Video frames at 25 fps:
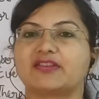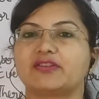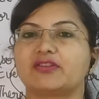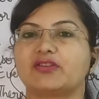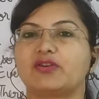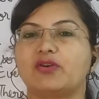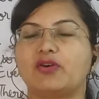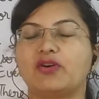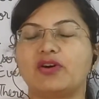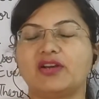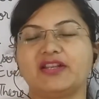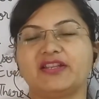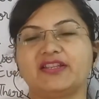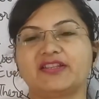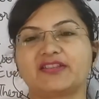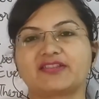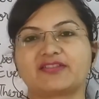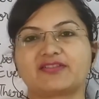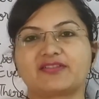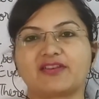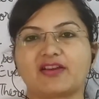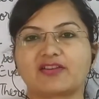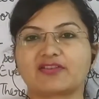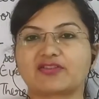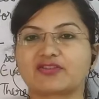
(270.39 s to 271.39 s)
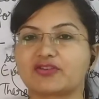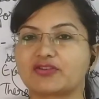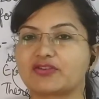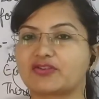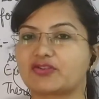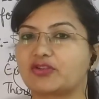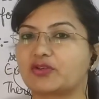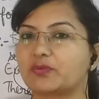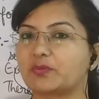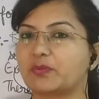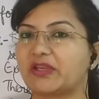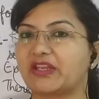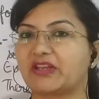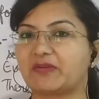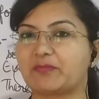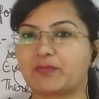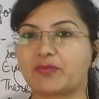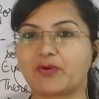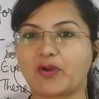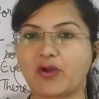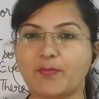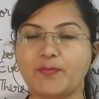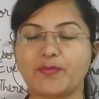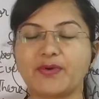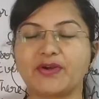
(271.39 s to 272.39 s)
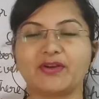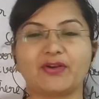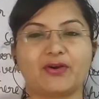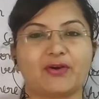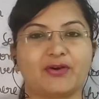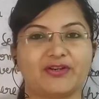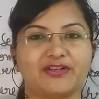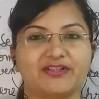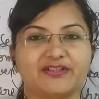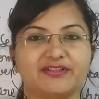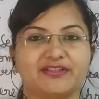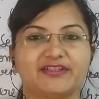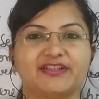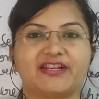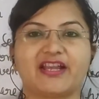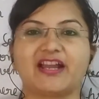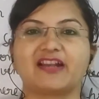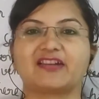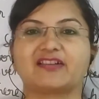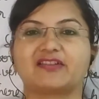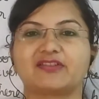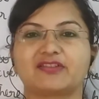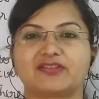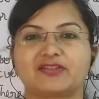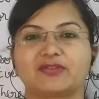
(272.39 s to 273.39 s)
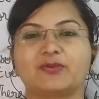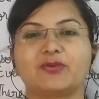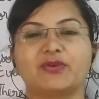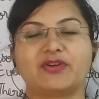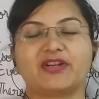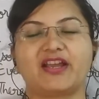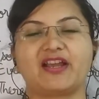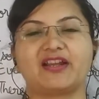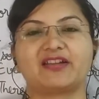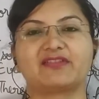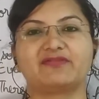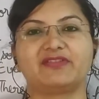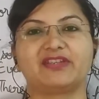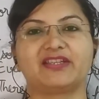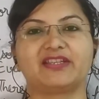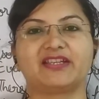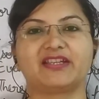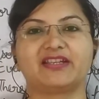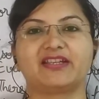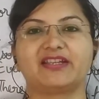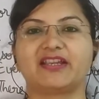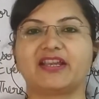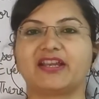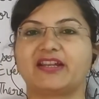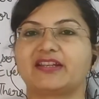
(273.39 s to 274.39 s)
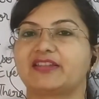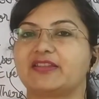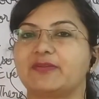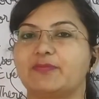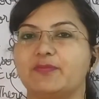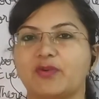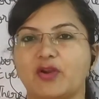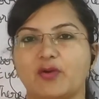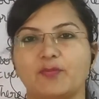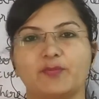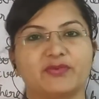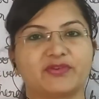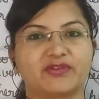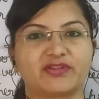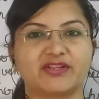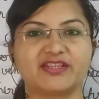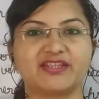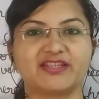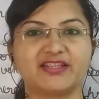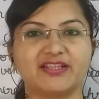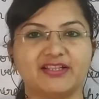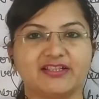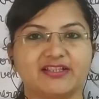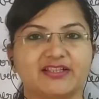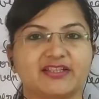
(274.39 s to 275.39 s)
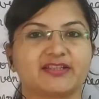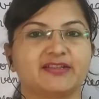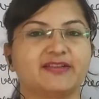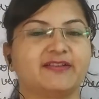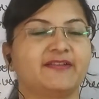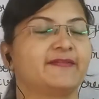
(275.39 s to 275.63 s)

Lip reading: and all instructions should be in proper order that so that we can get the proper result.